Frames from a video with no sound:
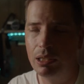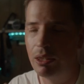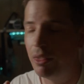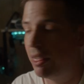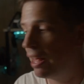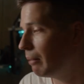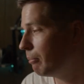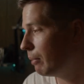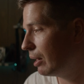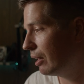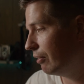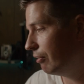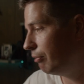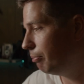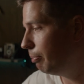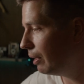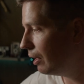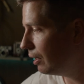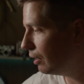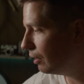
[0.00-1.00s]
That might have
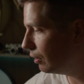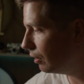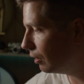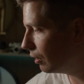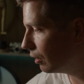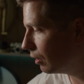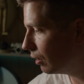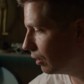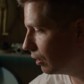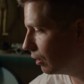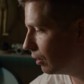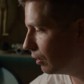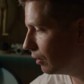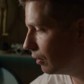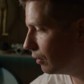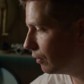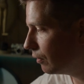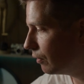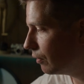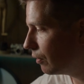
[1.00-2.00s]
been
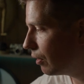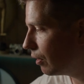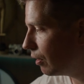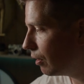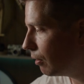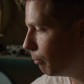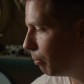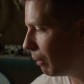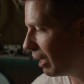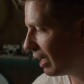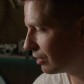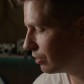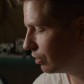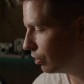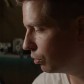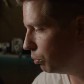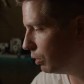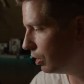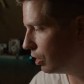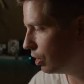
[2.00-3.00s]

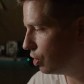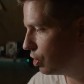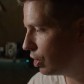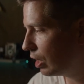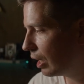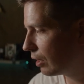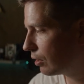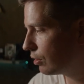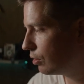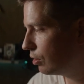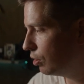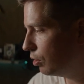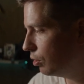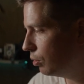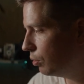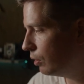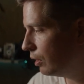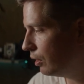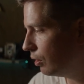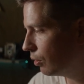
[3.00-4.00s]
boxes we could check
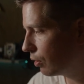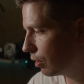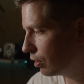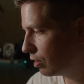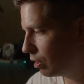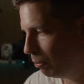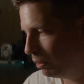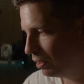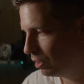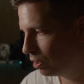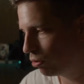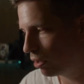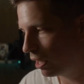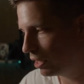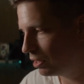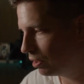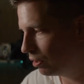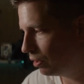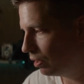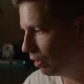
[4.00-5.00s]
too in order to meet the
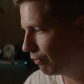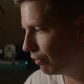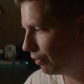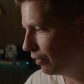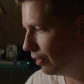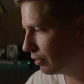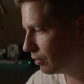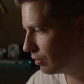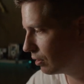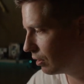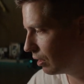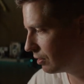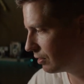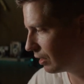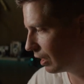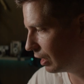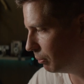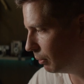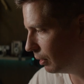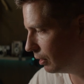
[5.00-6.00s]
criteria for this
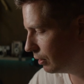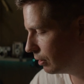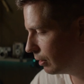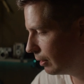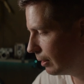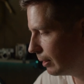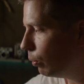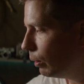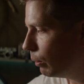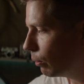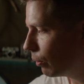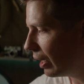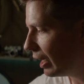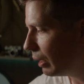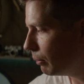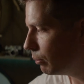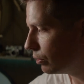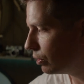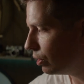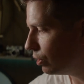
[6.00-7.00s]
assignment. We were
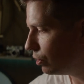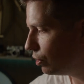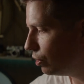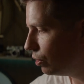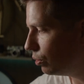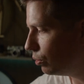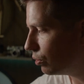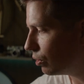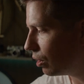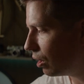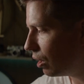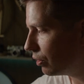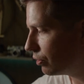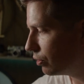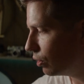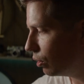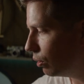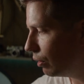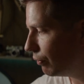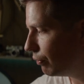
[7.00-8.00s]
able to choose
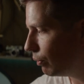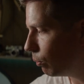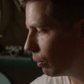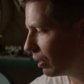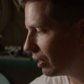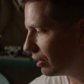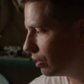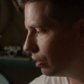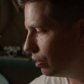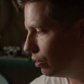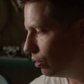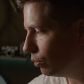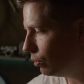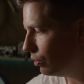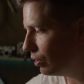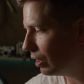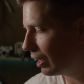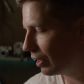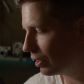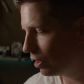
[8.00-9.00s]
also if we wanted to do
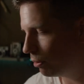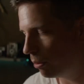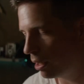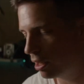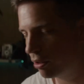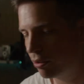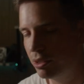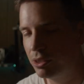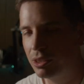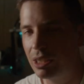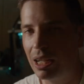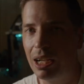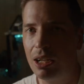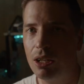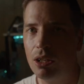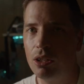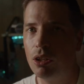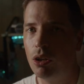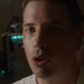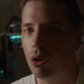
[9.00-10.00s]
documentary
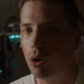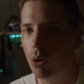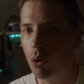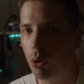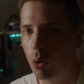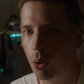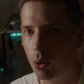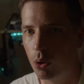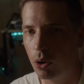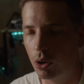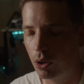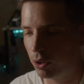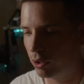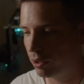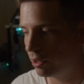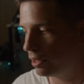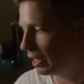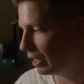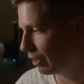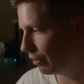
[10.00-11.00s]
style
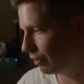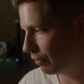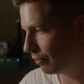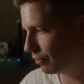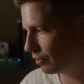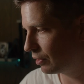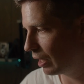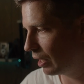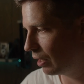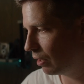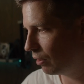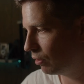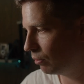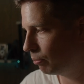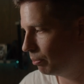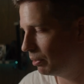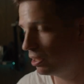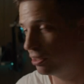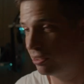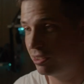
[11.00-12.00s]
or narrative style,
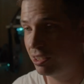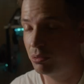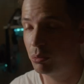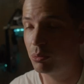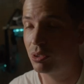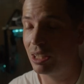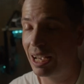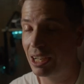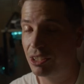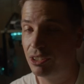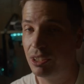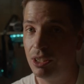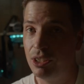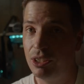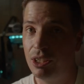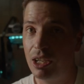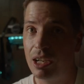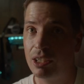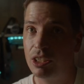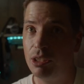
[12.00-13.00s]
because this was actually a
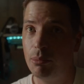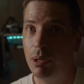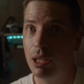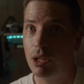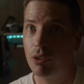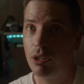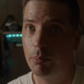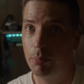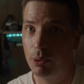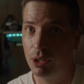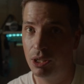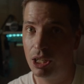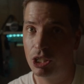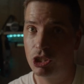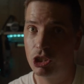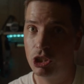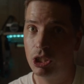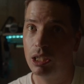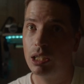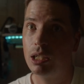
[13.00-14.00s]
documentary
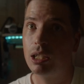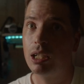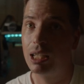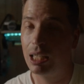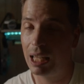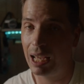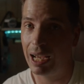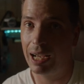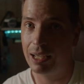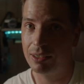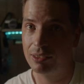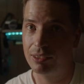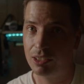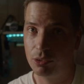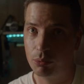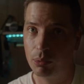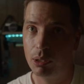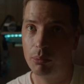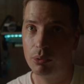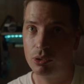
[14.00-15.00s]
production class.
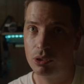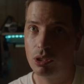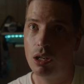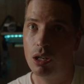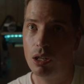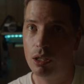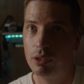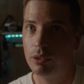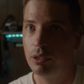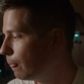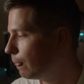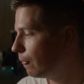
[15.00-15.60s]
That's what it was called.